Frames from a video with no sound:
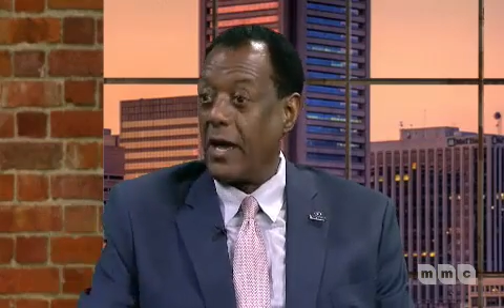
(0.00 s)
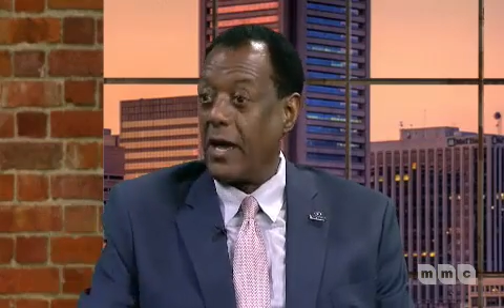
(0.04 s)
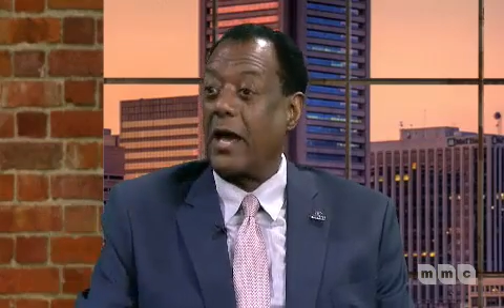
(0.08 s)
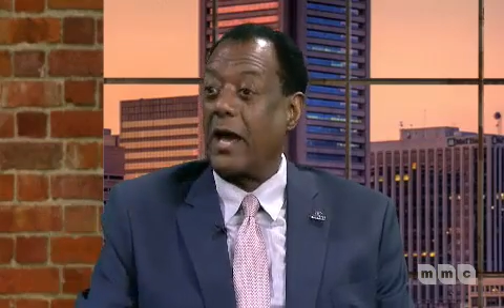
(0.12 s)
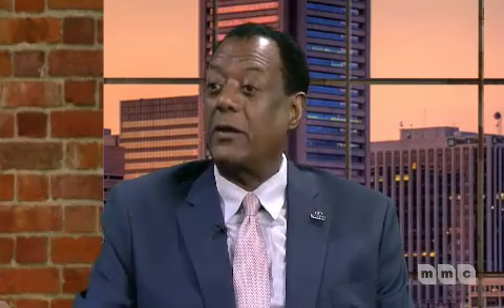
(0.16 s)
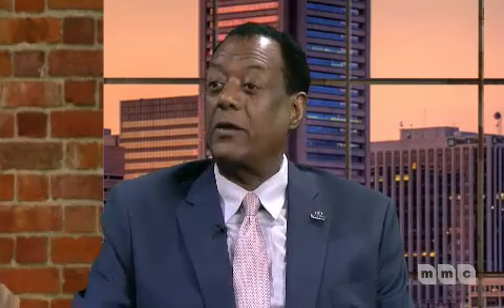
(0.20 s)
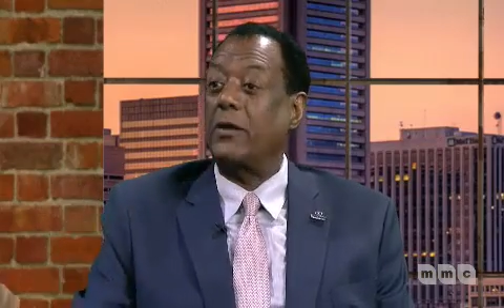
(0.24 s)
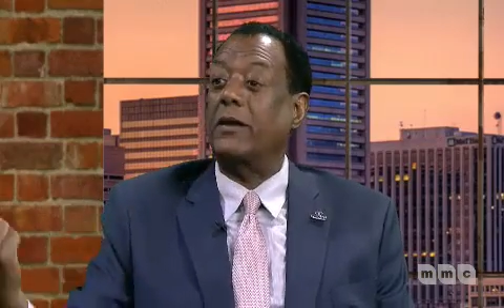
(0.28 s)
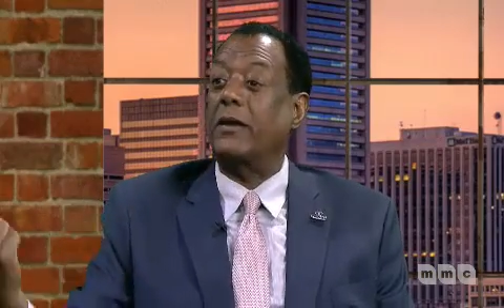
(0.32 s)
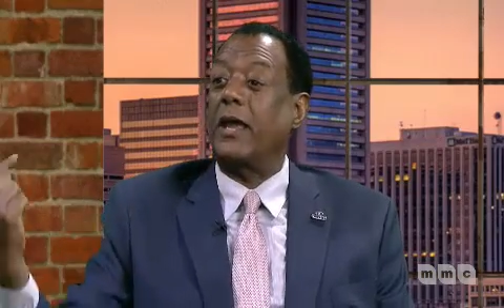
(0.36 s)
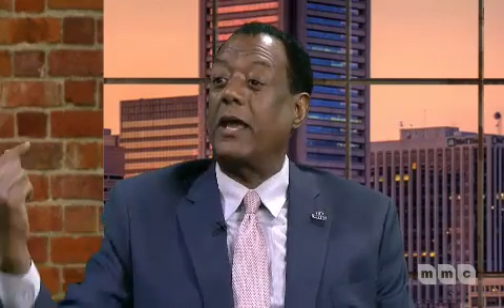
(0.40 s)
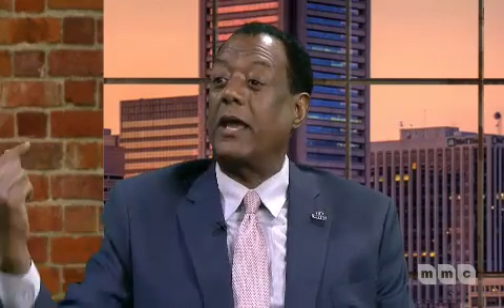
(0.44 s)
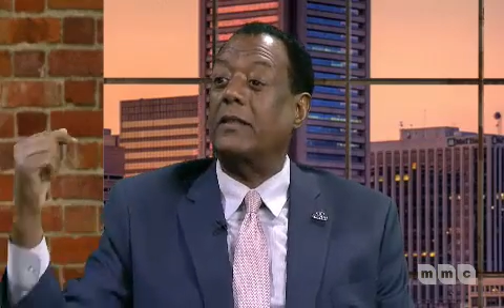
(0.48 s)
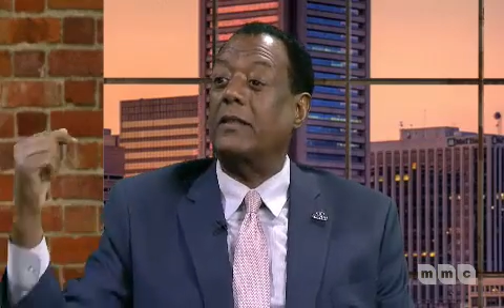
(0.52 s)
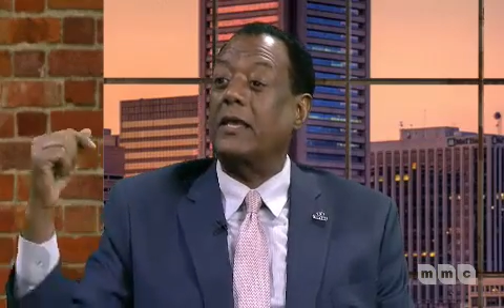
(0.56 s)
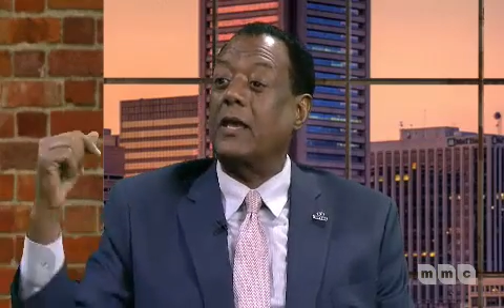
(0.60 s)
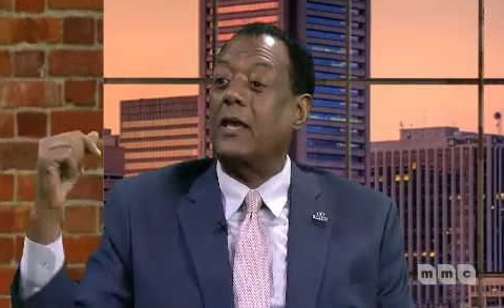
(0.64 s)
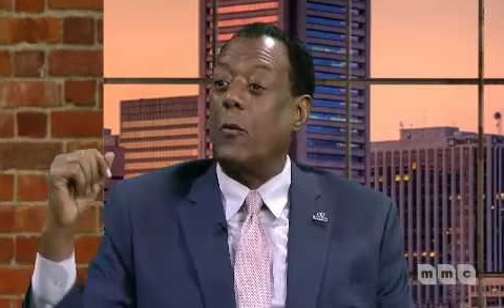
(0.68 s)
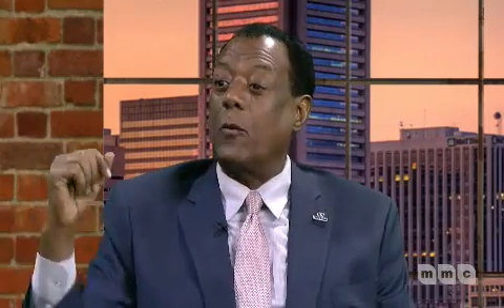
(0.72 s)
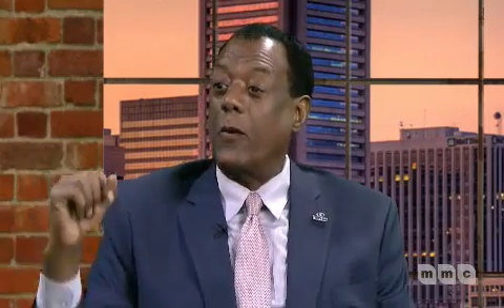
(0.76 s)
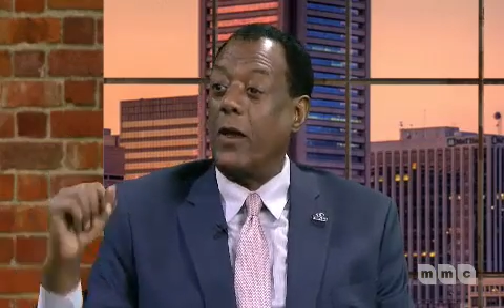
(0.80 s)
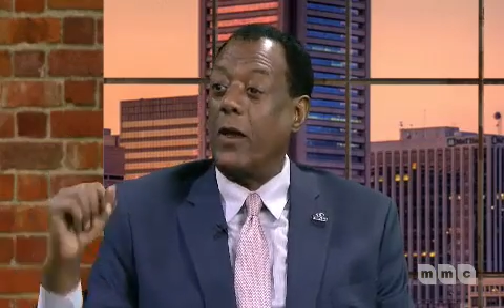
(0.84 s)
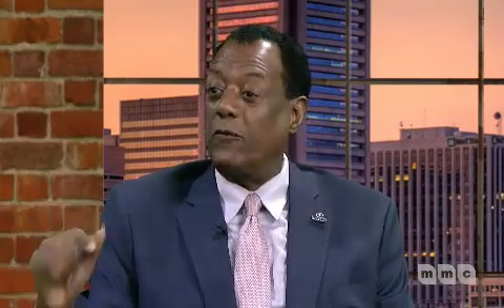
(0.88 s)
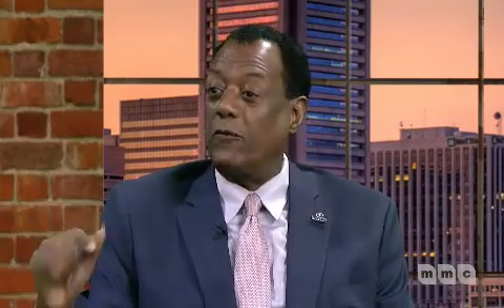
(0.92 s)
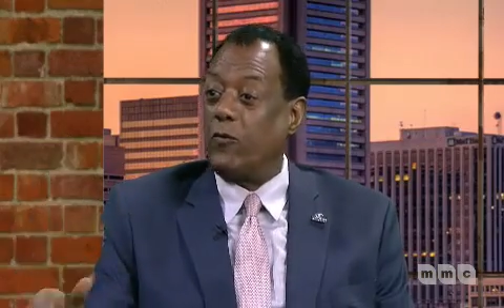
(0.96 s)
Are you creating a
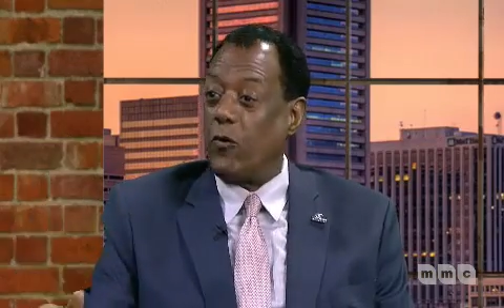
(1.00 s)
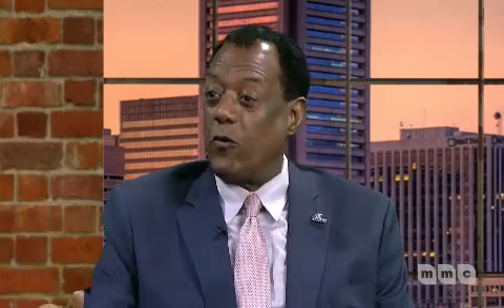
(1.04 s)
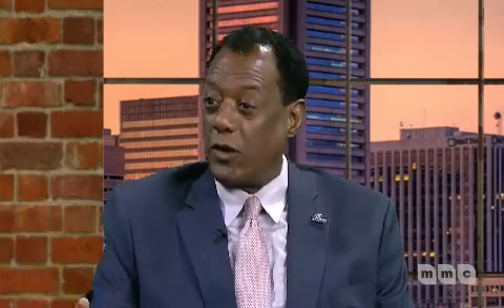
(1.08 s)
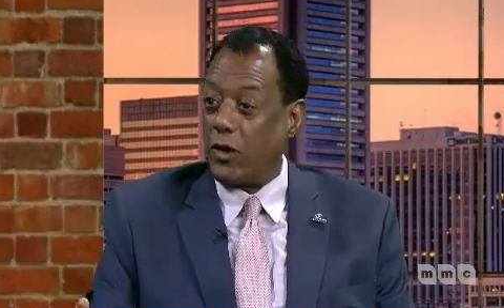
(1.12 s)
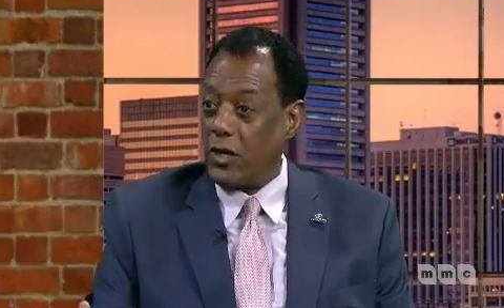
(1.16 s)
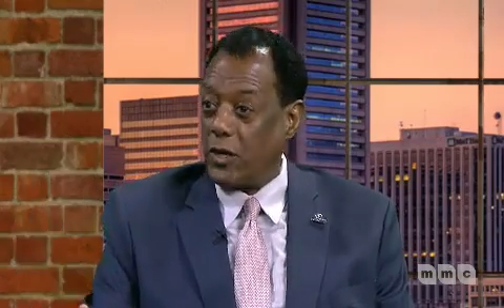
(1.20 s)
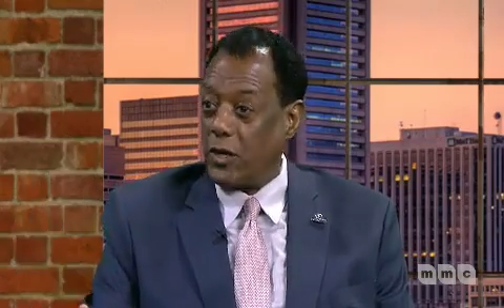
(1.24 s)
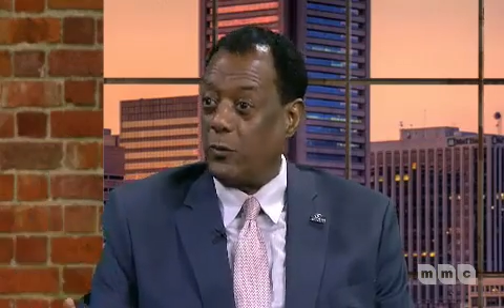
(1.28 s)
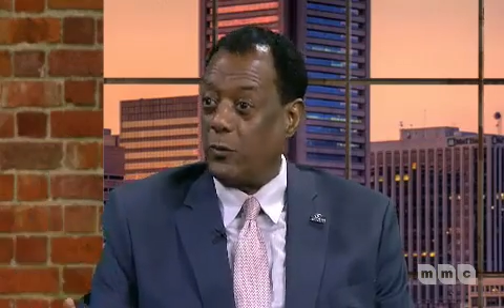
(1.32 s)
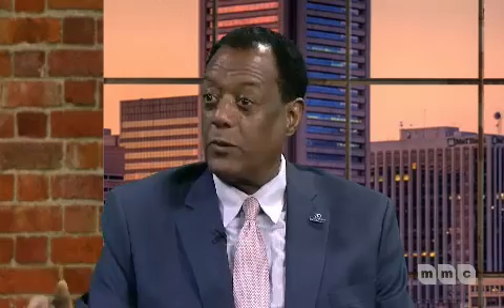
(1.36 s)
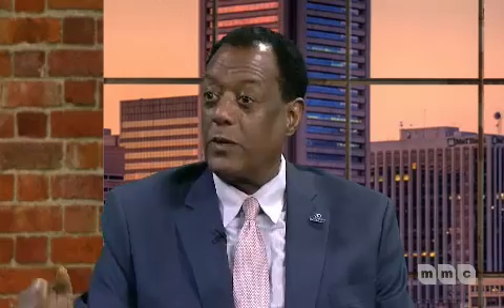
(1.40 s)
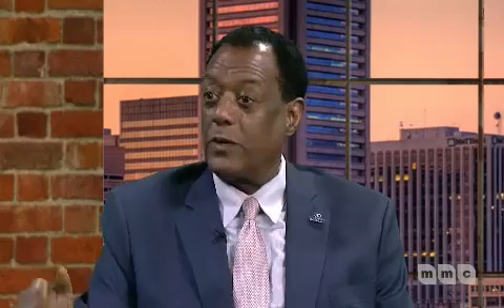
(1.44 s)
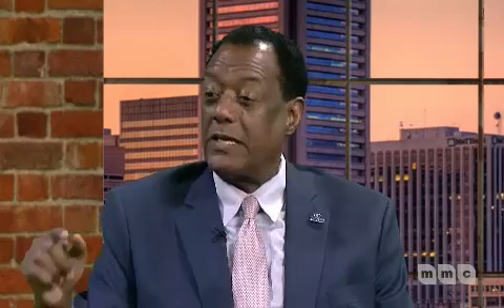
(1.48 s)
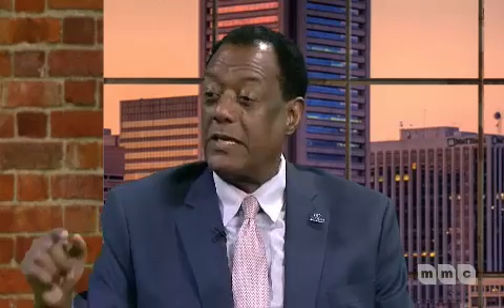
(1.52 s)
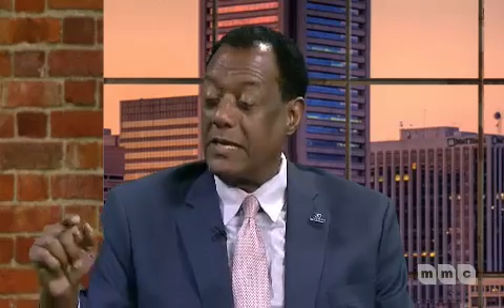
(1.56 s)
win for you?